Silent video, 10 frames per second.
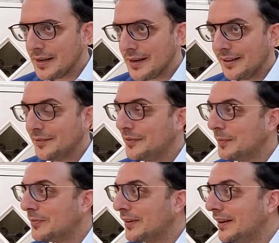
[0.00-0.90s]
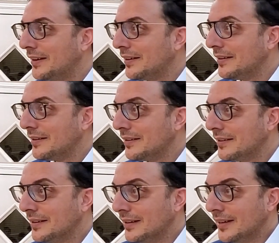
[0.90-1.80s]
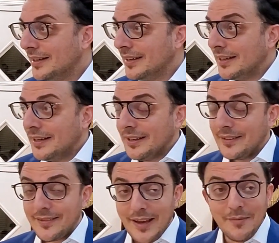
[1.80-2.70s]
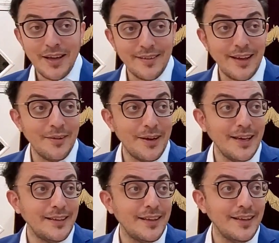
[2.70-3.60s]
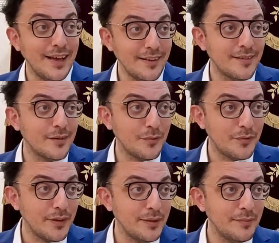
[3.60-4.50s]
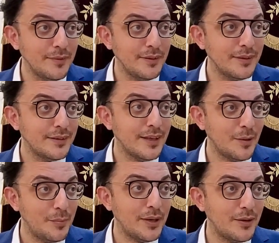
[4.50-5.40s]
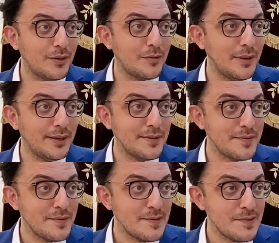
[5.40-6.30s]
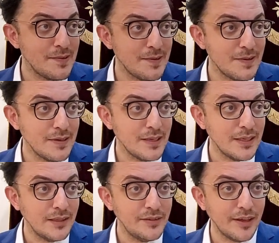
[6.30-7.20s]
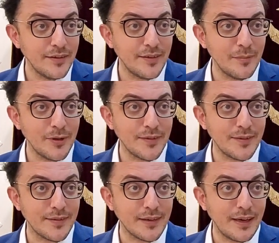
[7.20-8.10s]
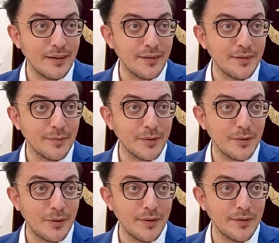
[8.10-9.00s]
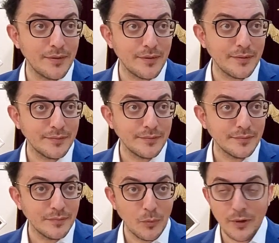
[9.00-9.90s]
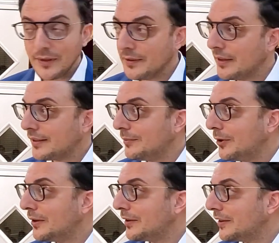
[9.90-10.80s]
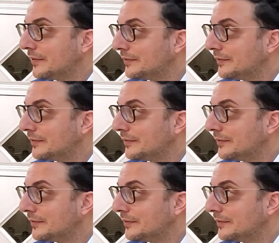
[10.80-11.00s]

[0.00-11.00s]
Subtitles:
On the flip side, the same Chazal write, Kinat Sofrim Tarbe Chochma. Jealousy amongst the scholars will cause more intellect, more learning.